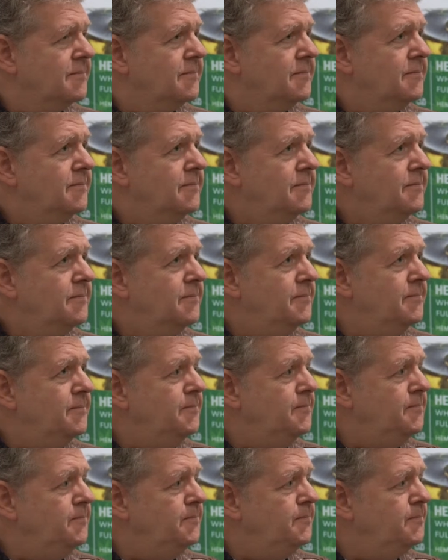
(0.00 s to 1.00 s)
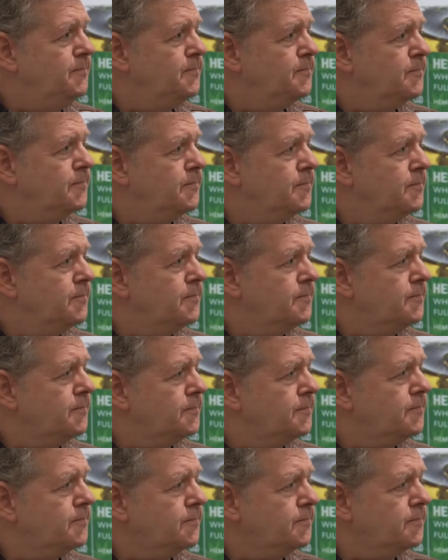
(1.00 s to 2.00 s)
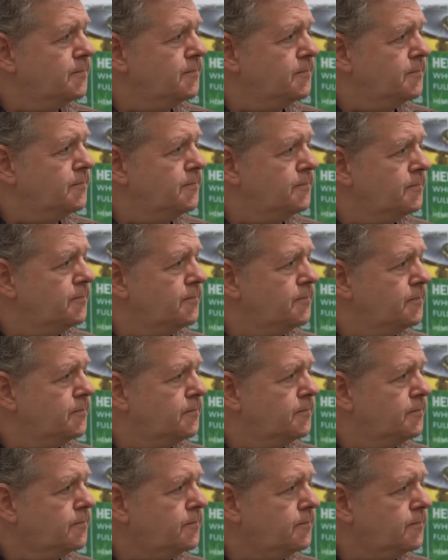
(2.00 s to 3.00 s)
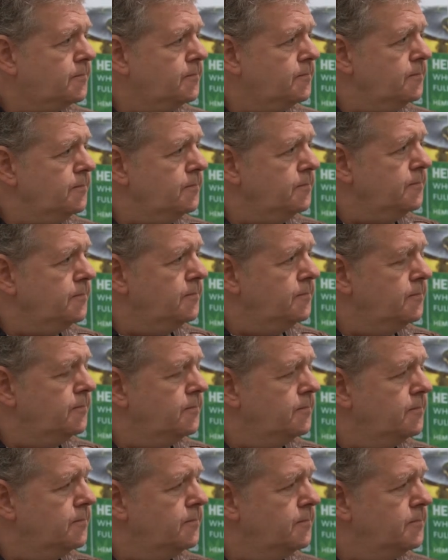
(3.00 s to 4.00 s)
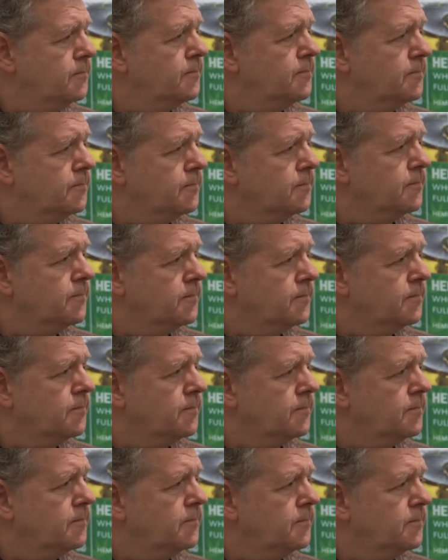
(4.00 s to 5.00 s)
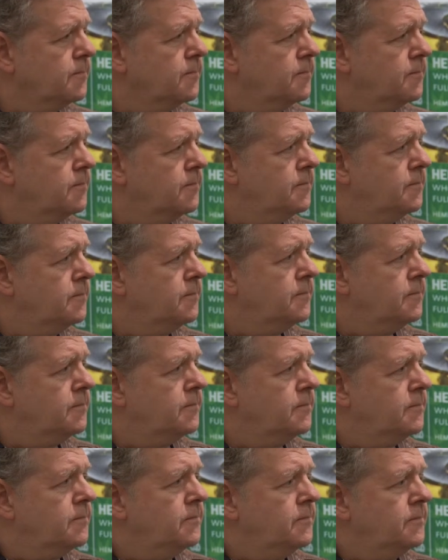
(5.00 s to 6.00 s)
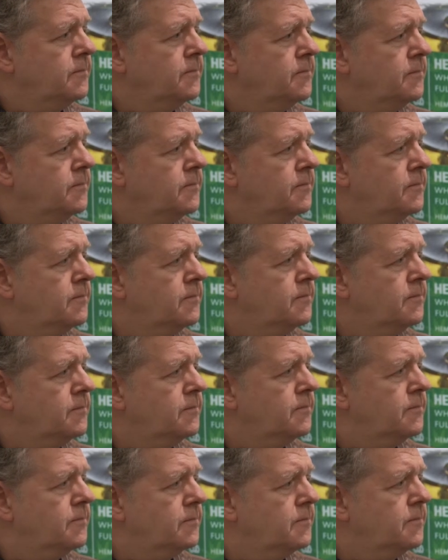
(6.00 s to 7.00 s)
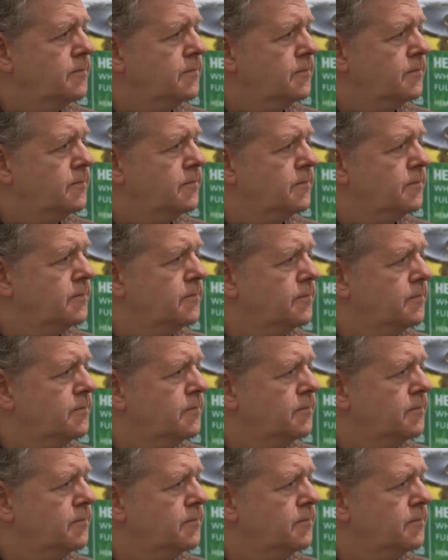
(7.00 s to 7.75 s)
The person shown says nothing.